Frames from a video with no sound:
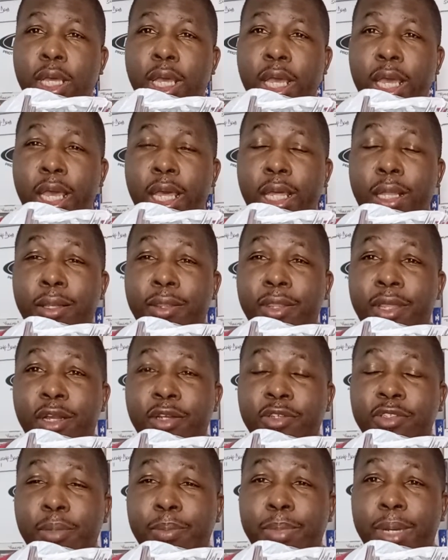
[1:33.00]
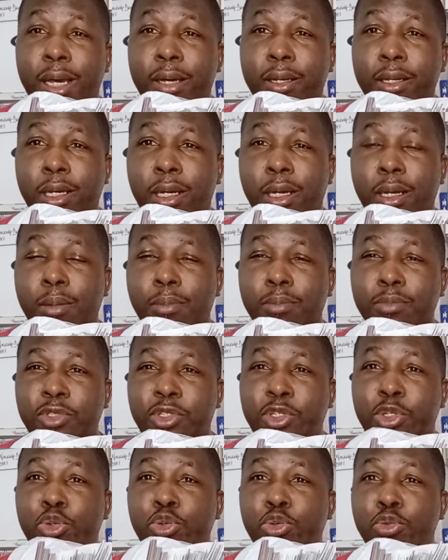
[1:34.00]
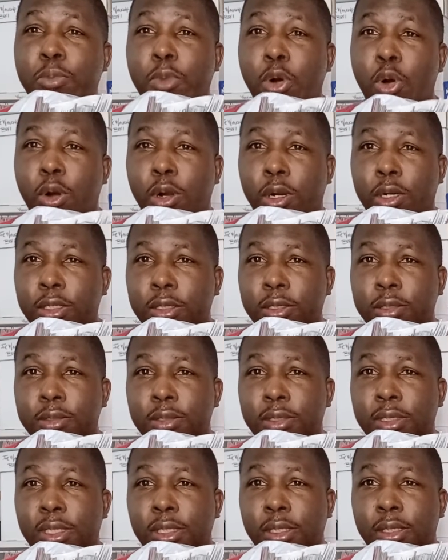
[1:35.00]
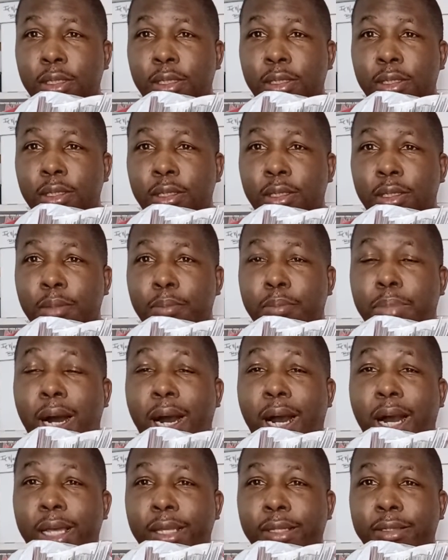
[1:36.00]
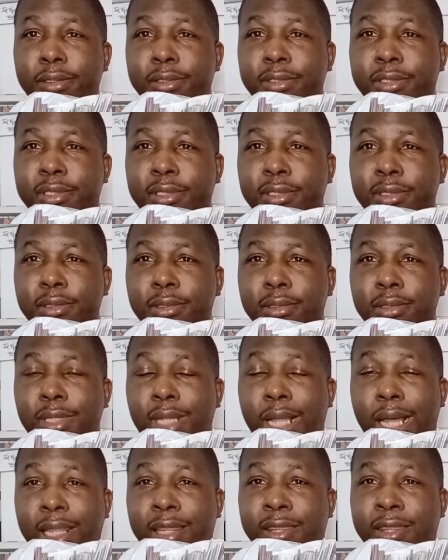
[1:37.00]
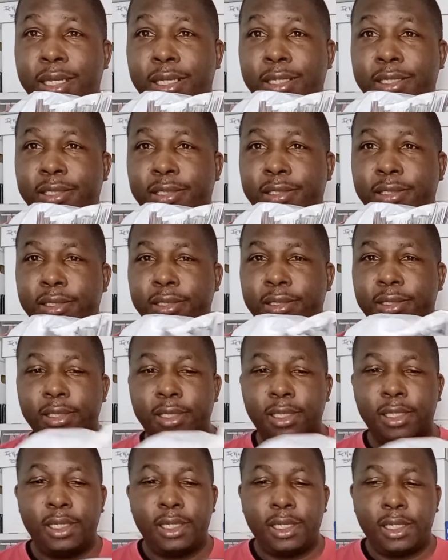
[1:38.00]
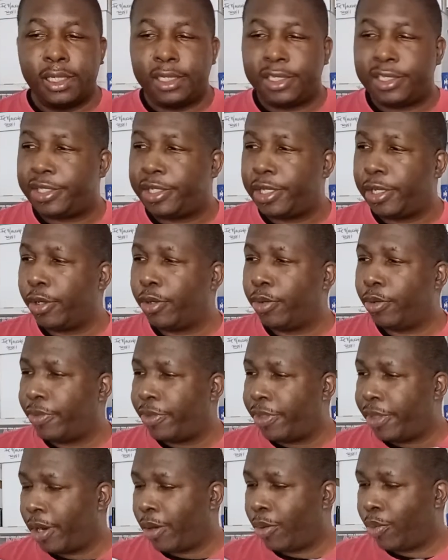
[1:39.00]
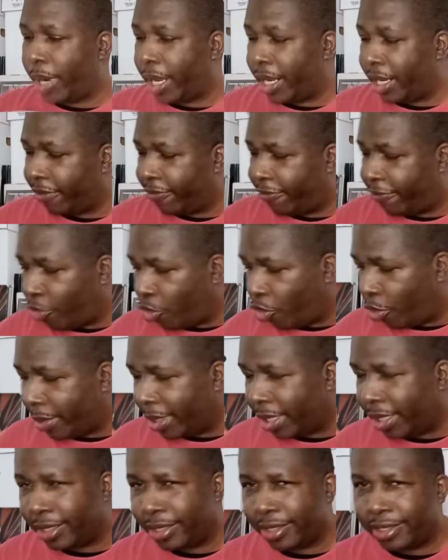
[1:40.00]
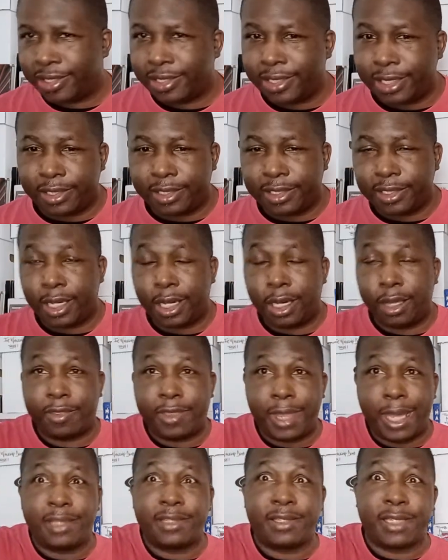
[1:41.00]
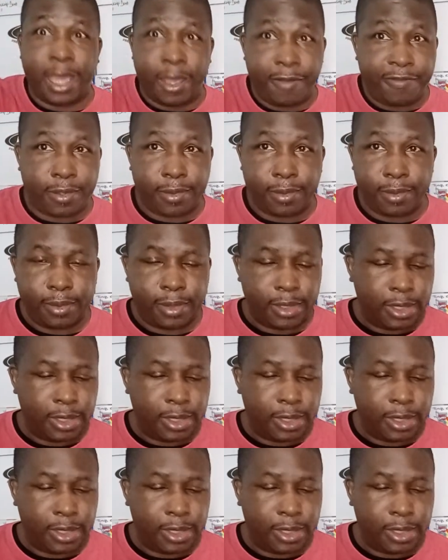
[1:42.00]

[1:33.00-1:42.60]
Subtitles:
and there's about two more piles like this. Still, they're waiting for me since Thanksgiving.